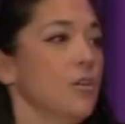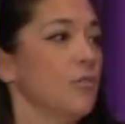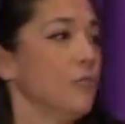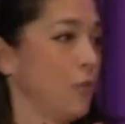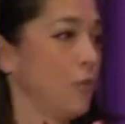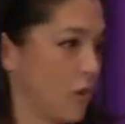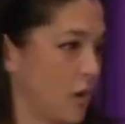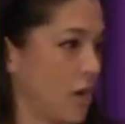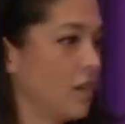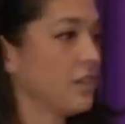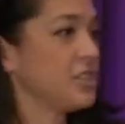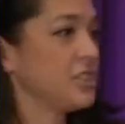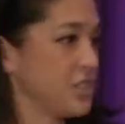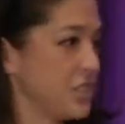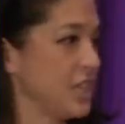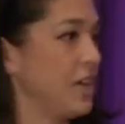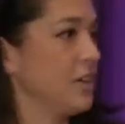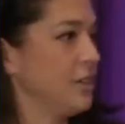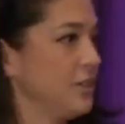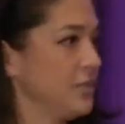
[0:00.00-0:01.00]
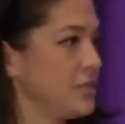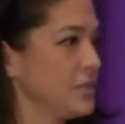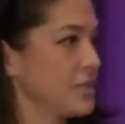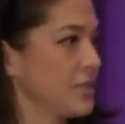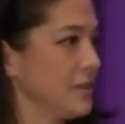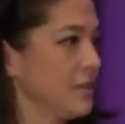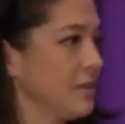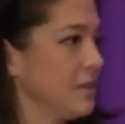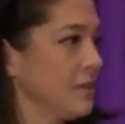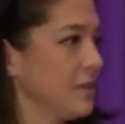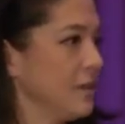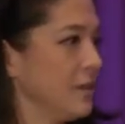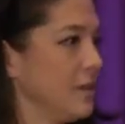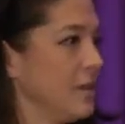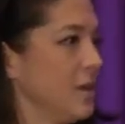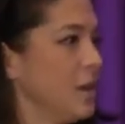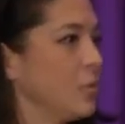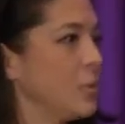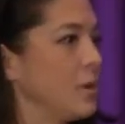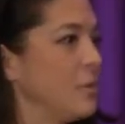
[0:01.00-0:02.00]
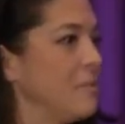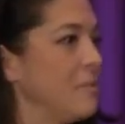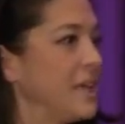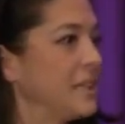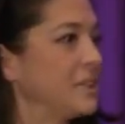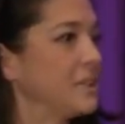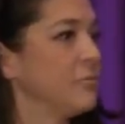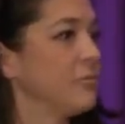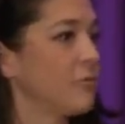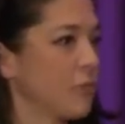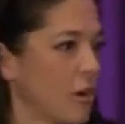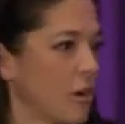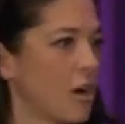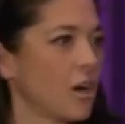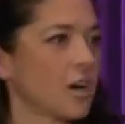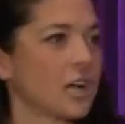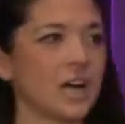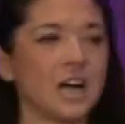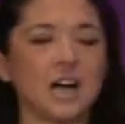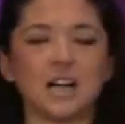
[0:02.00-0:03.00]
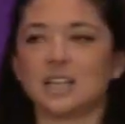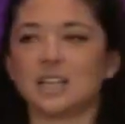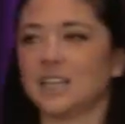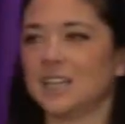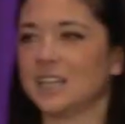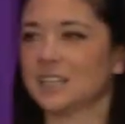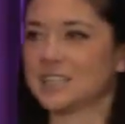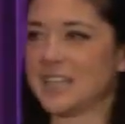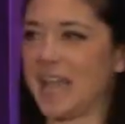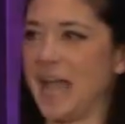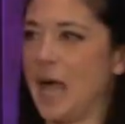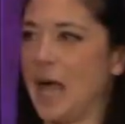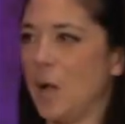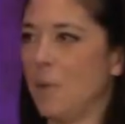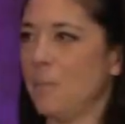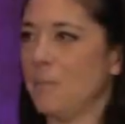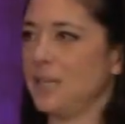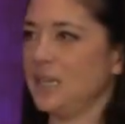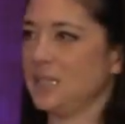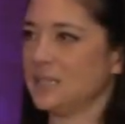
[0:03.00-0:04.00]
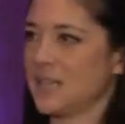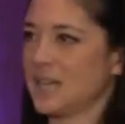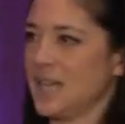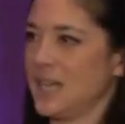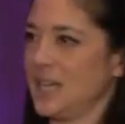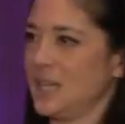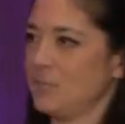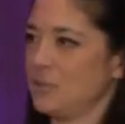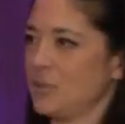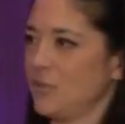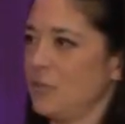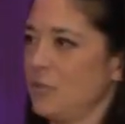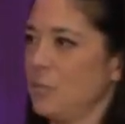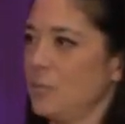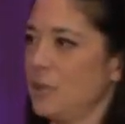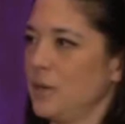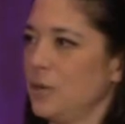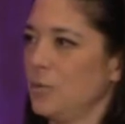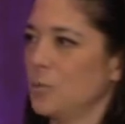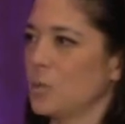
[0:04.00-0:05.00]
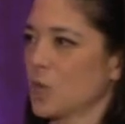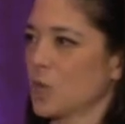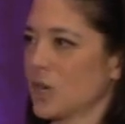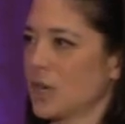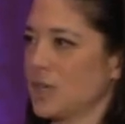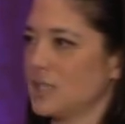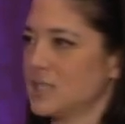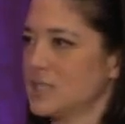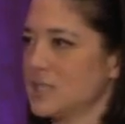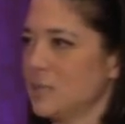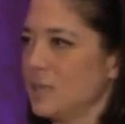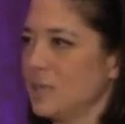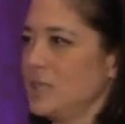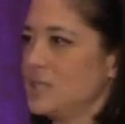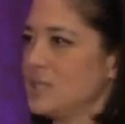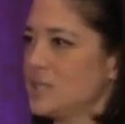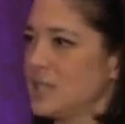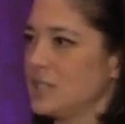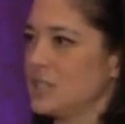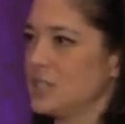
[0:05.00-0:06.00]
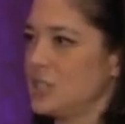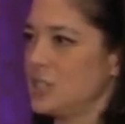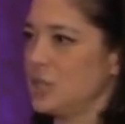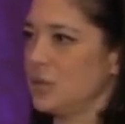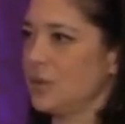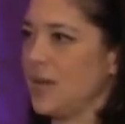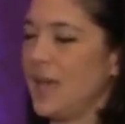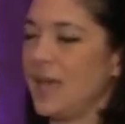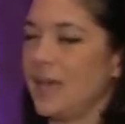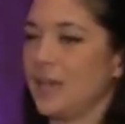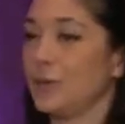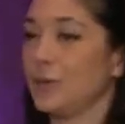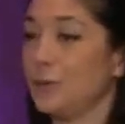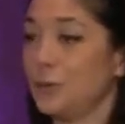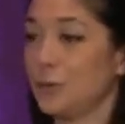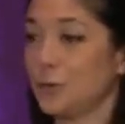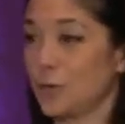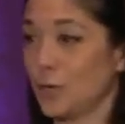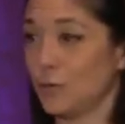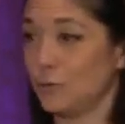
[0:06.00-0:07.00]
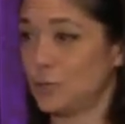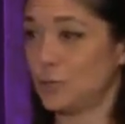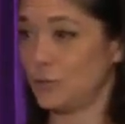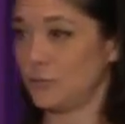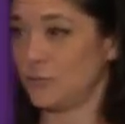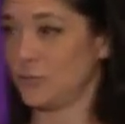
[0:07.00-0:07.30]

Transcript: for ourselves. We make them for our colleagues. How many times have you been at work and somebody says to you, hey, who do you go to